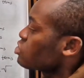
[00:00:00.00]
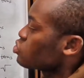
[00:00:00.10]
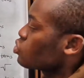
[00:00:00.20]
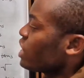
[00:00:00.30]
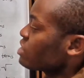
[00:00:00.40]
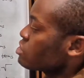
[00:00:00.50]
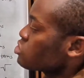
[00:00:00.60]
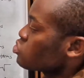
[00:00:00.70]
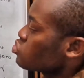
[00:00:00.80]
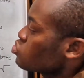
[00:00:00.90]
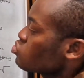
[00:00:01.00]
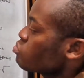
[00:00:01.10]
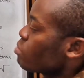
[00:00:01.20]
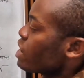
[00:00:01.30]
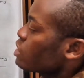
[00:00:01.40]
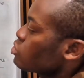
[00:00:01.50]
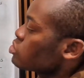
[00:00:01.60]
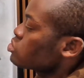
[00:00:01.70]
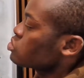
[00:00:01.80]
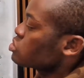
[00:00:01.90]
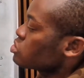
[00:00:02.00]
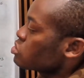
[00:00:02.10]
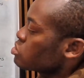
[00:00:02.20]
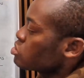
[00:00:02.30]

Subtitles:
So that is 2 minus